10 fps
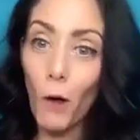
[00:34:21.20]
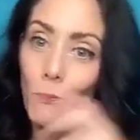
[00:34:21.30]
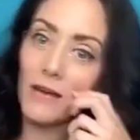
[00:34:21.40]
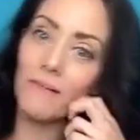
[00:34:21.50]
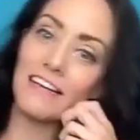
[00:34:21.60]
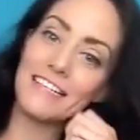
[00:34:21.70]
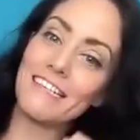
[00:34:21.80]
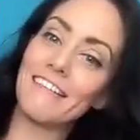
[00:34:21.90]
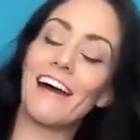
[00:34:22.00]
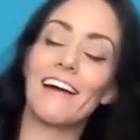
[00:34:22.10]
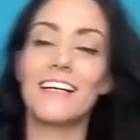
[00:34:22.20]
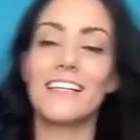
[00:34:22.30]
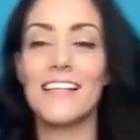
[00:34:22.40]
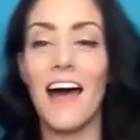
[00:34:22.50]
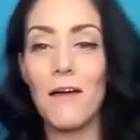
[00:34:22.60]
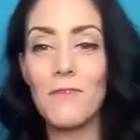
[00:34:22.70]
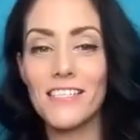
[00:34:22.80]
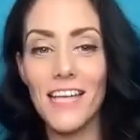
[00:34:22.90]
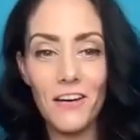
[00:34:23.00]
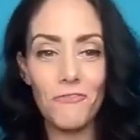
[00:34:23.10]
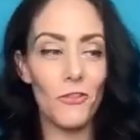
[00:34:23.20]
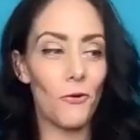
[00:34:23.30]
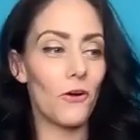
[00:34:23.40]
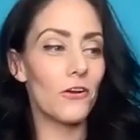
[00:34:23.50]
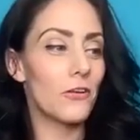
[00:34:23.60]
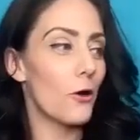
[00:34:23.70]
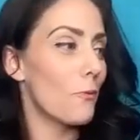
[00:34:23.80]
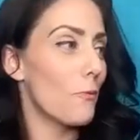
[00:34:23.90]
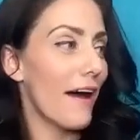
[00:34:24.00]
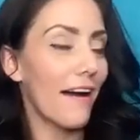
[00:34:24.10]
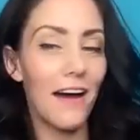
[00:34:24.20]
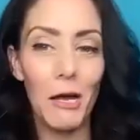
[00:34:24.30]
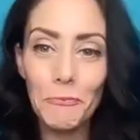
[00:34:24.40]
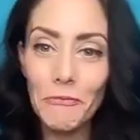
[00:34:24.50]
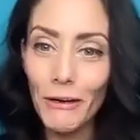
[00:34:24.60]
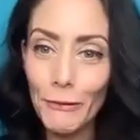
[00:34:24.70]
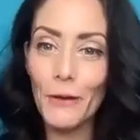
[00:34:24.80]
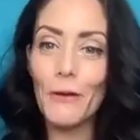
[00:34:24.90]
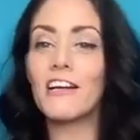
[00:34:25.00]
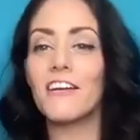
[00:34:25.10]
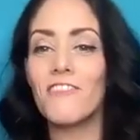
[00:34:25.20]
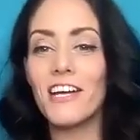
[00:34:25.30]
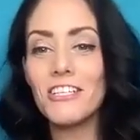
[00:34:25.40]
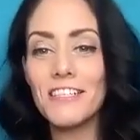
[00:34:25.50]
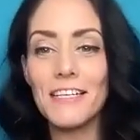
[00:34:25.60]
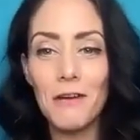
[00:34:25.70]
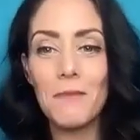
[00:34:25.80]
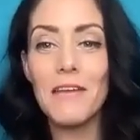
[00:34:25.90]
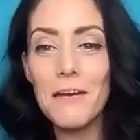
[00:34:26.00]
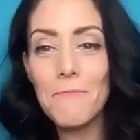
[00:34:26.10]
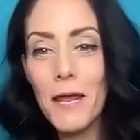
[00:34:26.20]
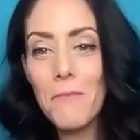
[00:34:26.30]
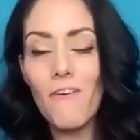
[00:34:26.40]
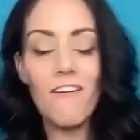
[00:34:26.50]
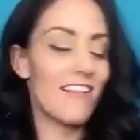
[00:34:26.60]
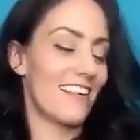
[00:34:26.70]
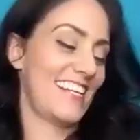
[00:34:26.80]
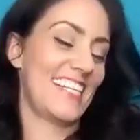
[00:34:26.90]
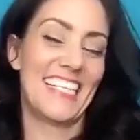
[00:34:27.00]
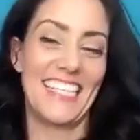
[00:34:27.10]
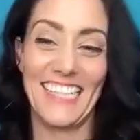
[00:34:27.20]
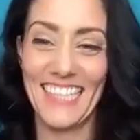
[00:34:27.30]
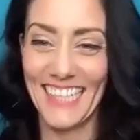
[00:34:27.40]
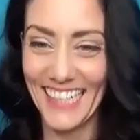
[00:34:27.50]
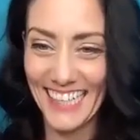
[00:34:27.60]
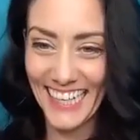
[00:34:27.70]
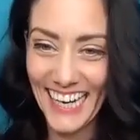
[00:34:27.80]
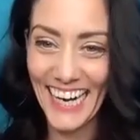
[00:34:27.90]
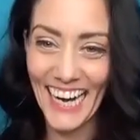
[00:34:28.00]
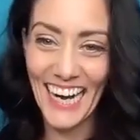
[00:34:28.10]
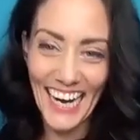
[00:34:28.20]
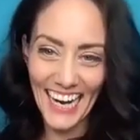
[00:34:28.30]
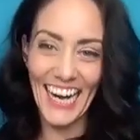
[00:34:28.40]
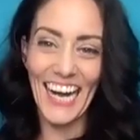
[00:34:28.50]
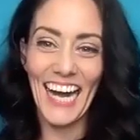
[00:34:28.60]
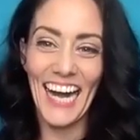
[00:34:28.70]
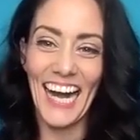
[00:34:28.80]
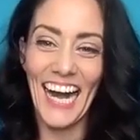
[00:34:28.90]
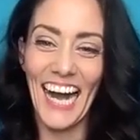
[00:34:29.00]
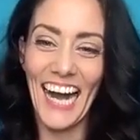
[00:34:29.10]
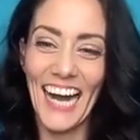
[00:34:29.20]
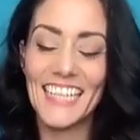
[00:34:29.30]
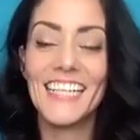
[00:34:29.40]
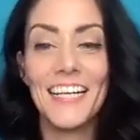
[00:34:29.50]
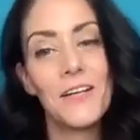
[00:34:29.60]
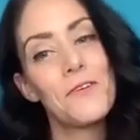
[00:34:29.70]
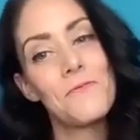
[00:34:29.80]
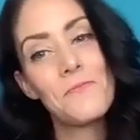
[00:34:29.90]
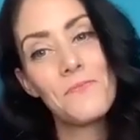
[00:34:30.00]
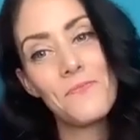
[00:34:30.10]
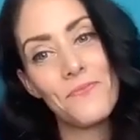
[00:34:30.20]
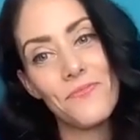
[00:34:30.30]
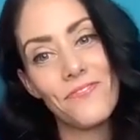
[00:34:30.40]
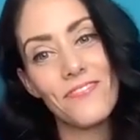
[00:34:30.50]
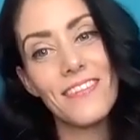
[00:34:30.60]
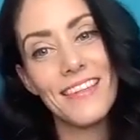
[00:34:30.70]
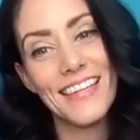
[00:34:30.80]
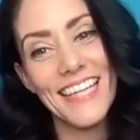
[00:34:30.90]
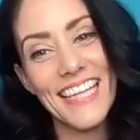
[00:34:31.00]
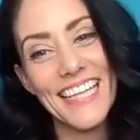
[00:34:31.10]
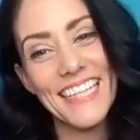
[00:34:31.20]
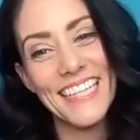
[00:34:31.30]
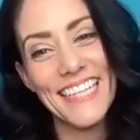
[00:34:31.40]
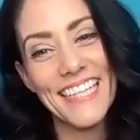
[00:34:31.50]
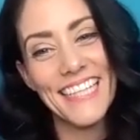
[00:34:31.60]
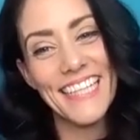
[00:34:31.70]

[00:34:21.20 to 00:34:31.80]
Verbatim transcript: hope they wouldn't do that, because I'm excited for the world to open back up. Well, I want to Cap- go to Cap- conventions. I want to Cap- meet people. Capcom doesn't seem to be, you know, doing that. So I, that's pretty cool.